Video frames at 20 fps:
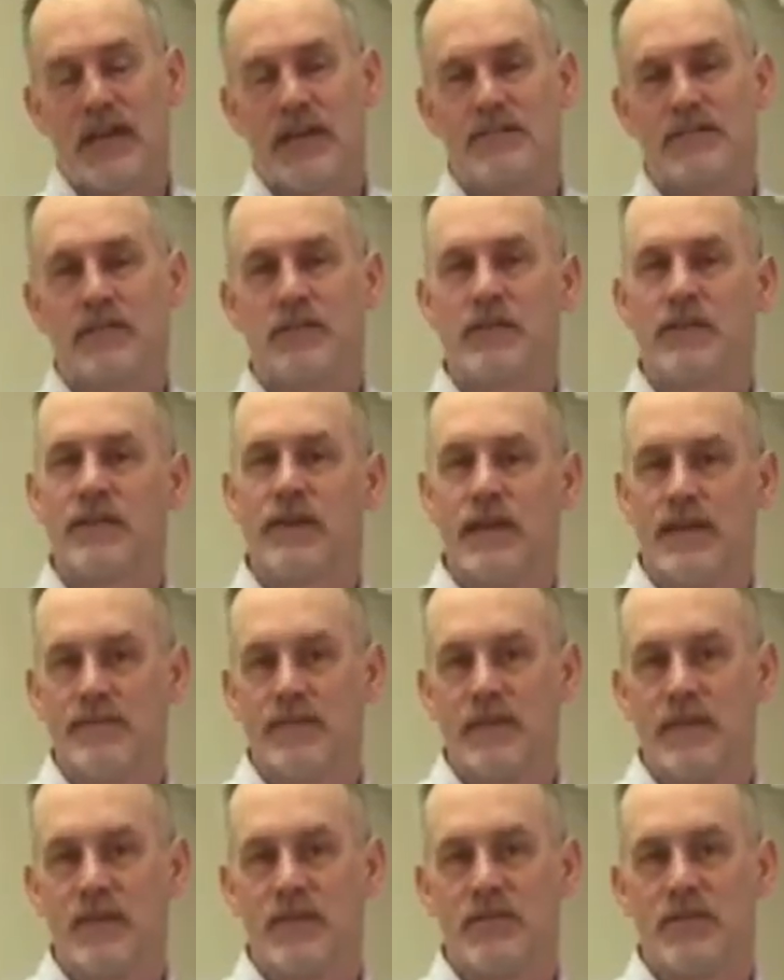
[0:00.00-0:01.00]
a little
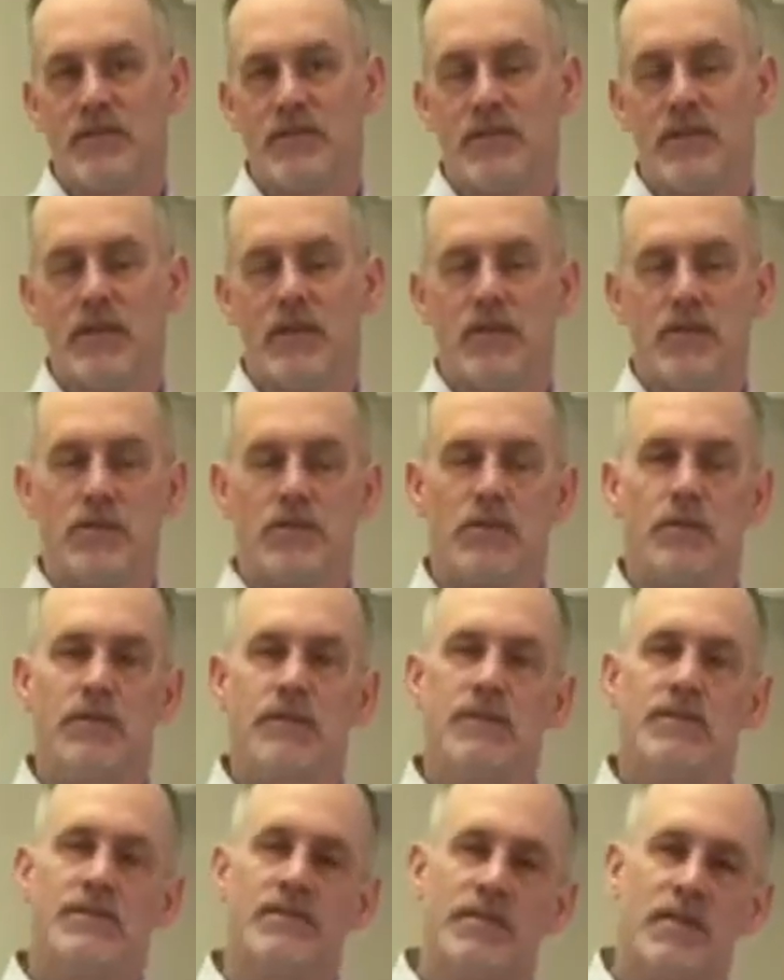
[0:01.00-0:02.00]
combination. So
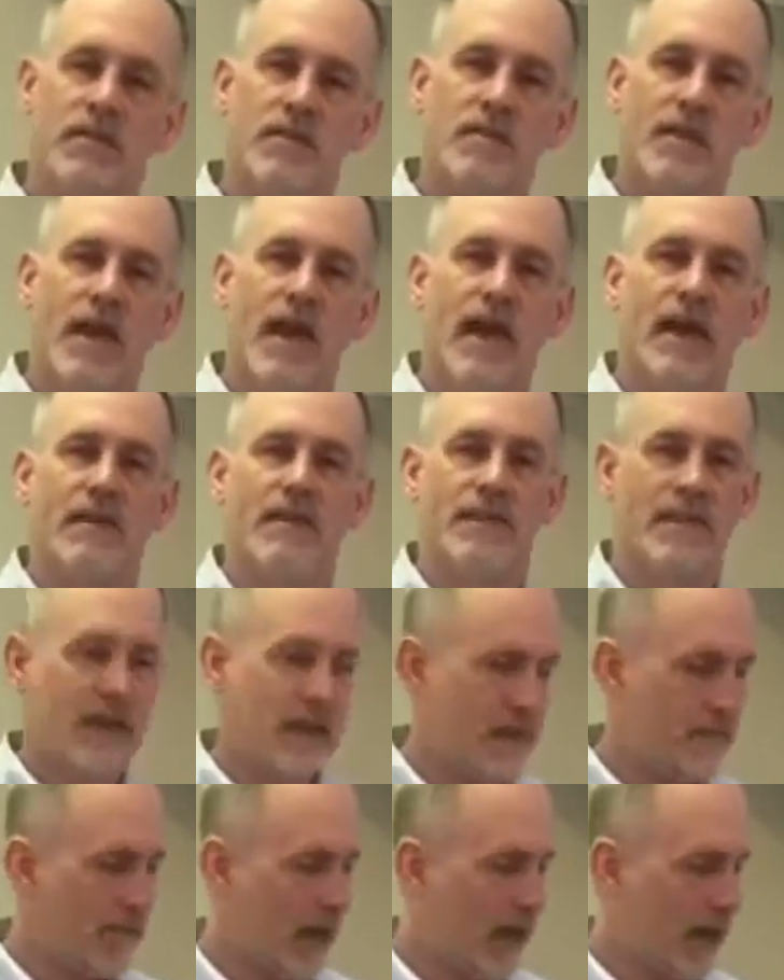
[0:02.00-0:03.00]
consider that, think
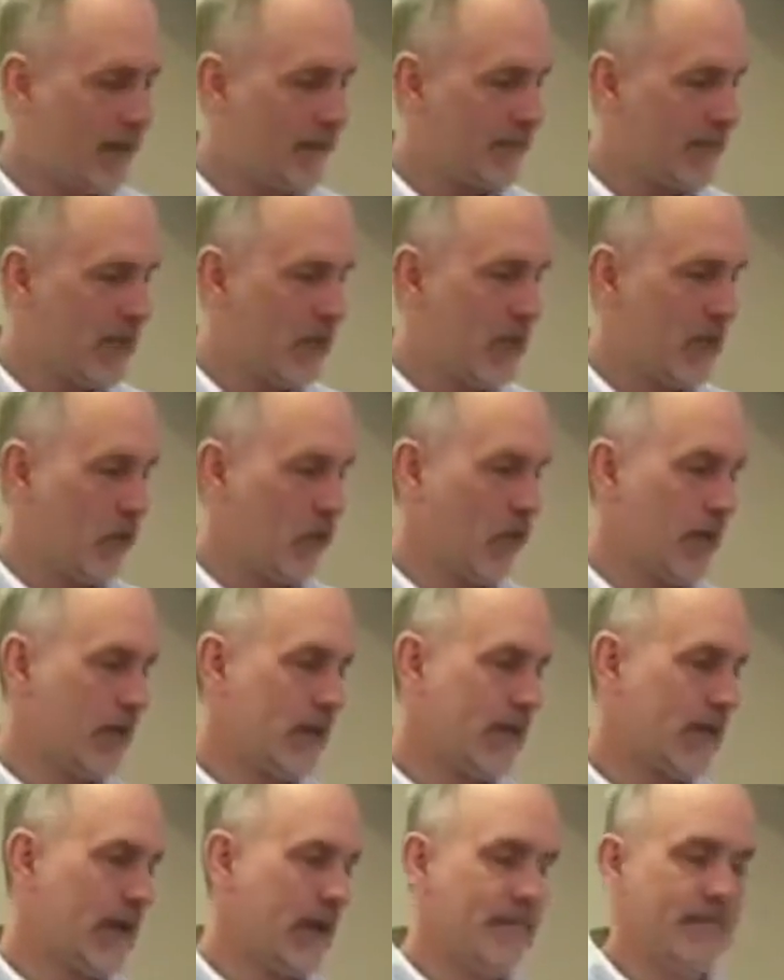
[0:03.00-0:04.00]
about it. One of the
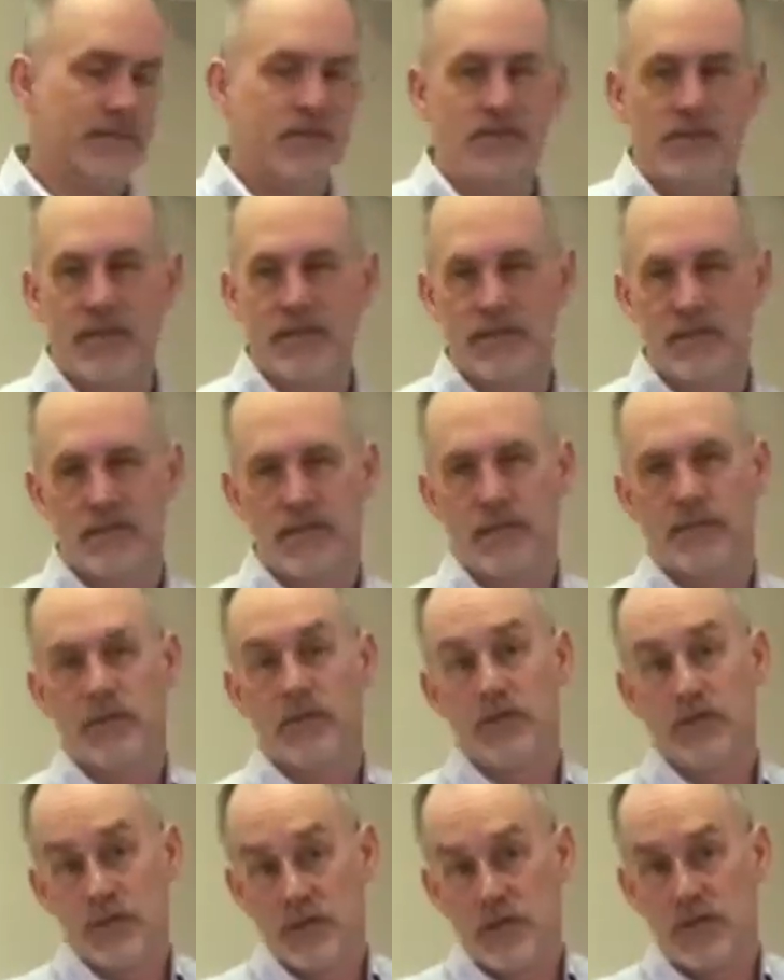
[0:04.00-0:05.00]
common strategies that we
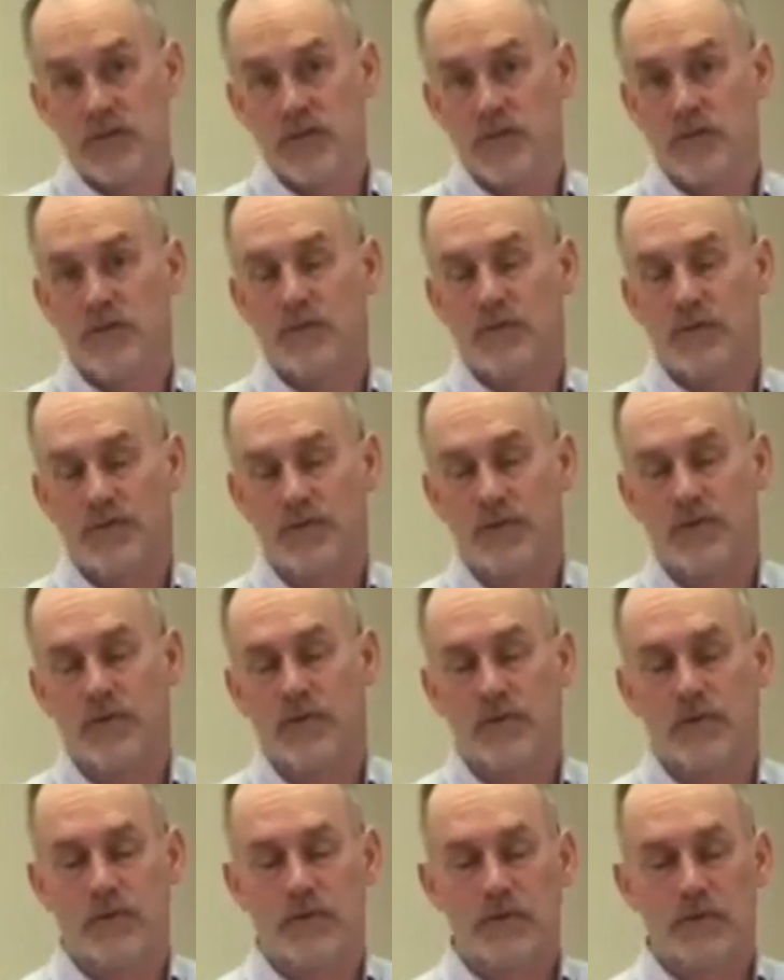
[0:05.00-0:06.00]
do
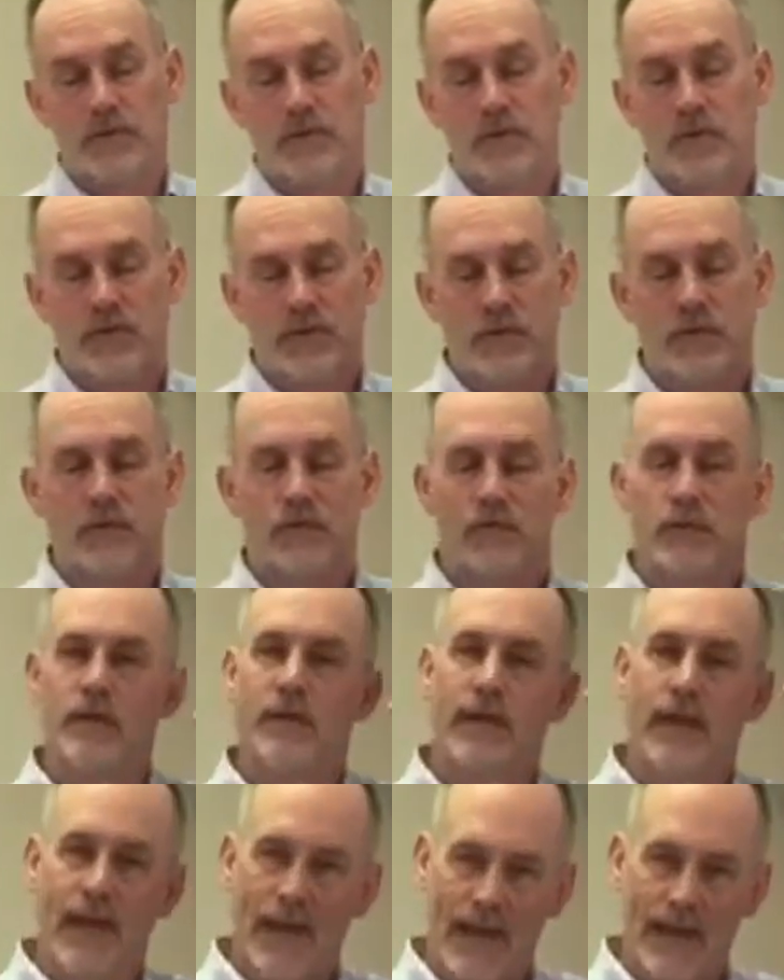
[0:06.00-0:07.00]
for cervical
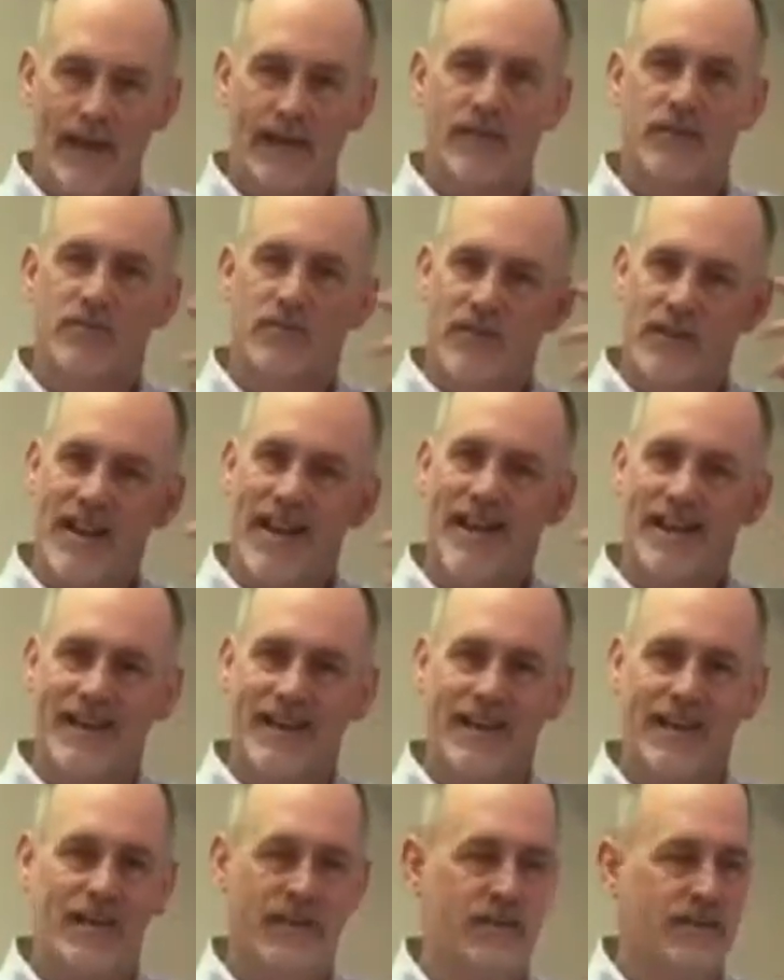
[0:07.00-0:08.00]
headaches or neck
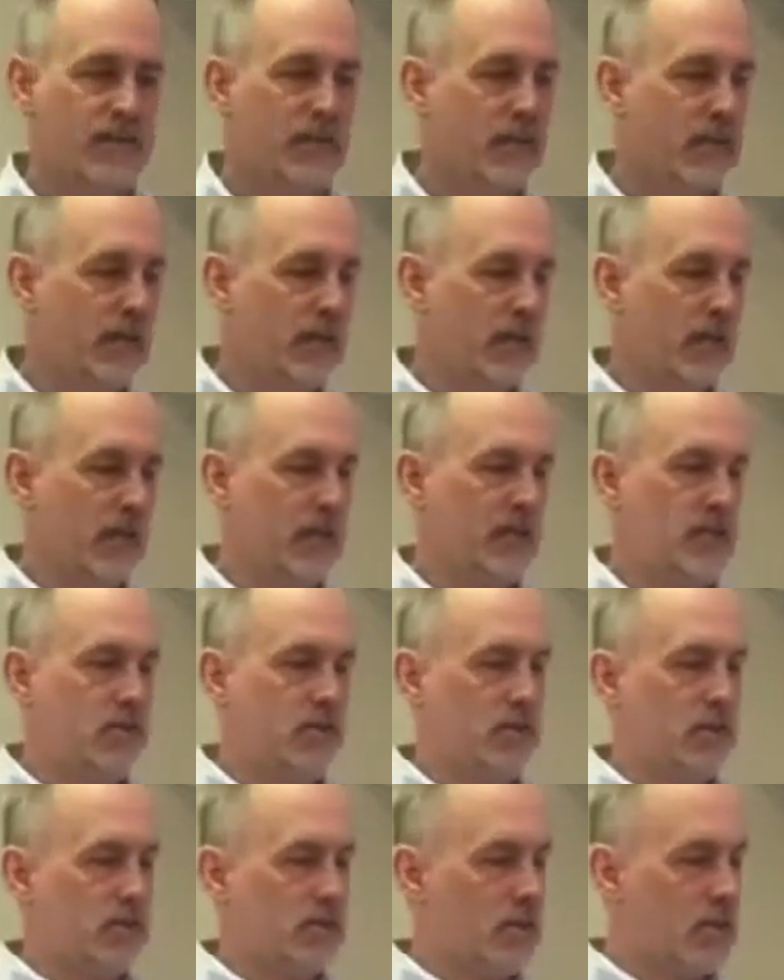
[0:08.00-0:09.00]
headaches is
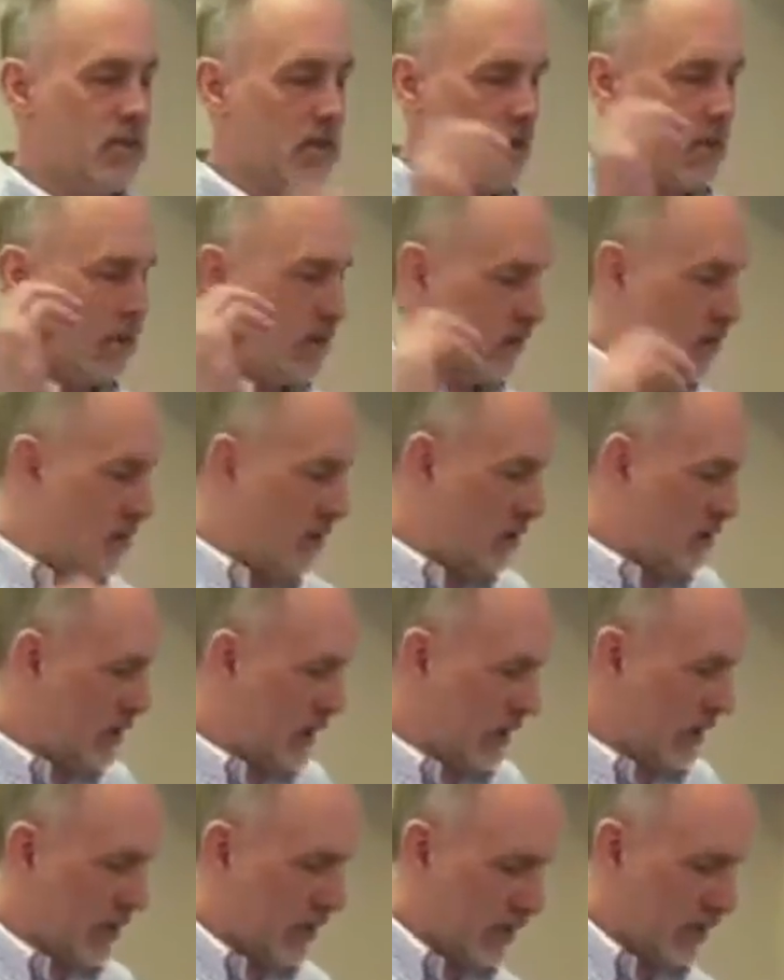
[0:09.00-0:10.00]
just
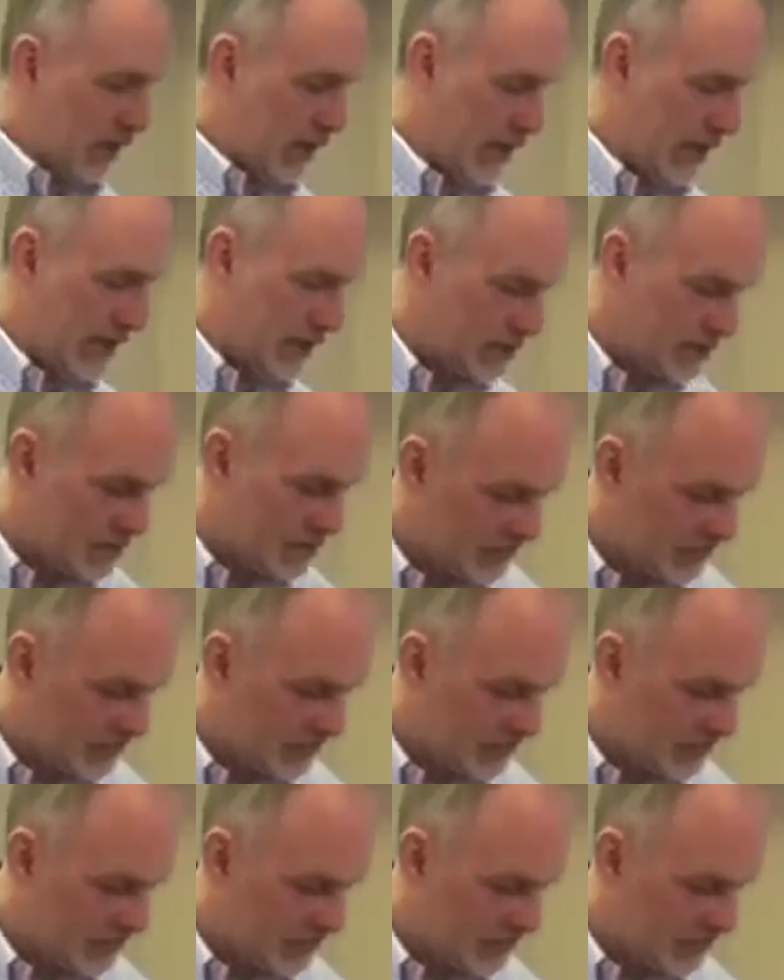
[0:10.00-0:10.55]
taking our hands,